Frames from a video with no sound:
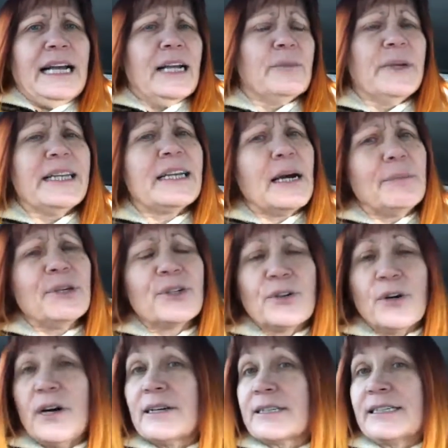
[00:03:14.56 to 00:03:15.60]
And we come
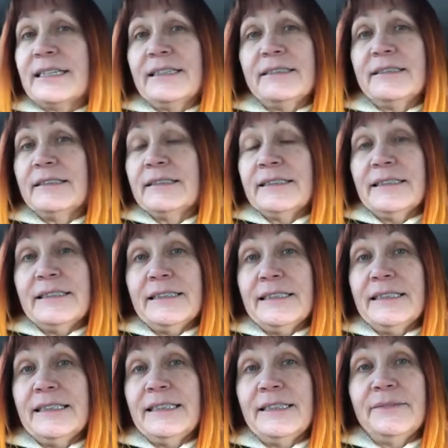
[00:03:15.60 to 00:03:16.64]
across it
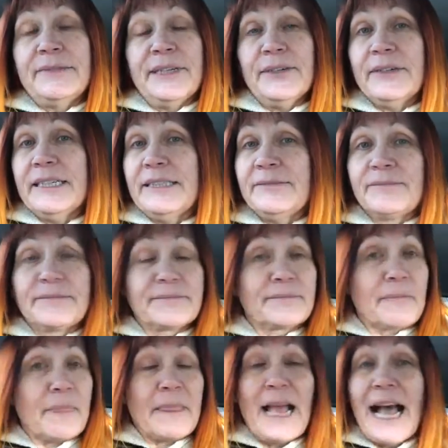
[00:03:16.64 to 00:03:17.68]
in a very
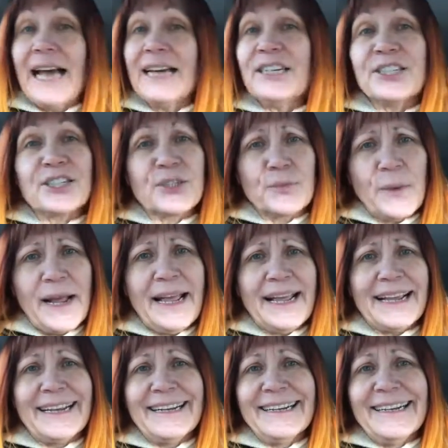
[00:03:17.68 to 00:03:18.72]
honest
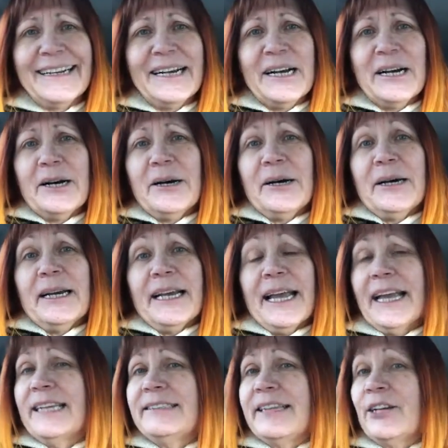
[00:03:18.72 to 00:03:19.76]
way.
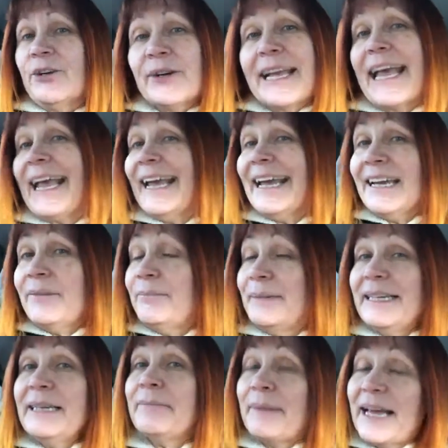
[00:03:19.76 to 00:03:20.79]
And there can
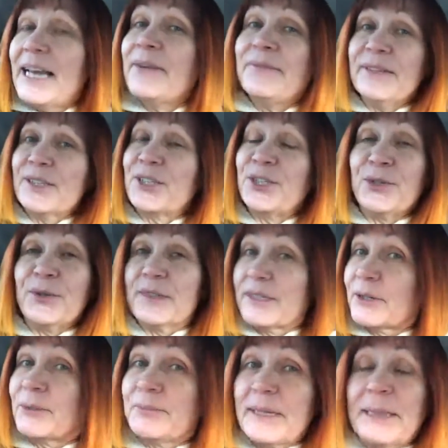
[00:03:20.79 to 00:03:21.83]
be benefits to it.
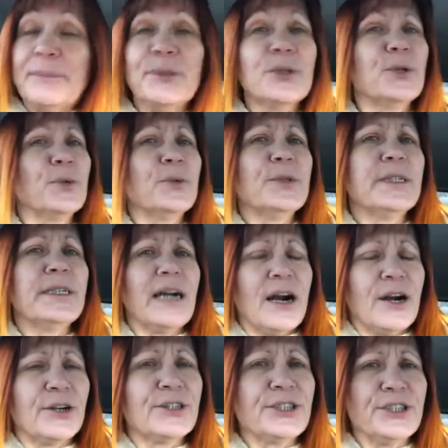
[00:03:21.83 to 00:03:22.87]
There are people who would
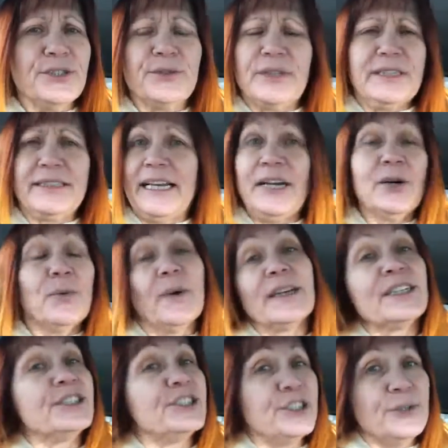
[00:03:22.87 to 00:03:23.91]
argue that they don't
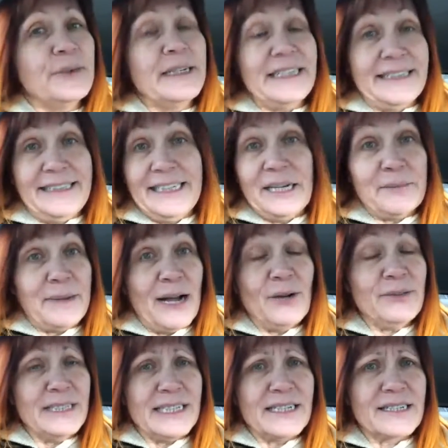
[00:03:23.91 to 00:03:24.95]
want to do anything
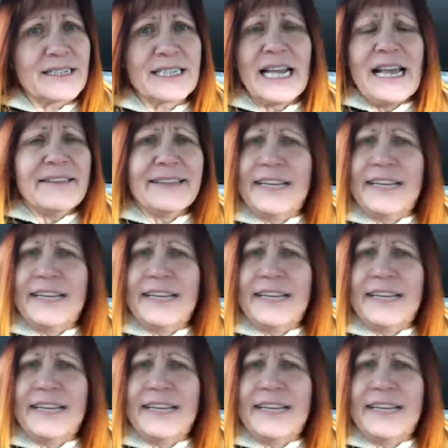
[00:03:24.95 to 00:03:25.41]
about this.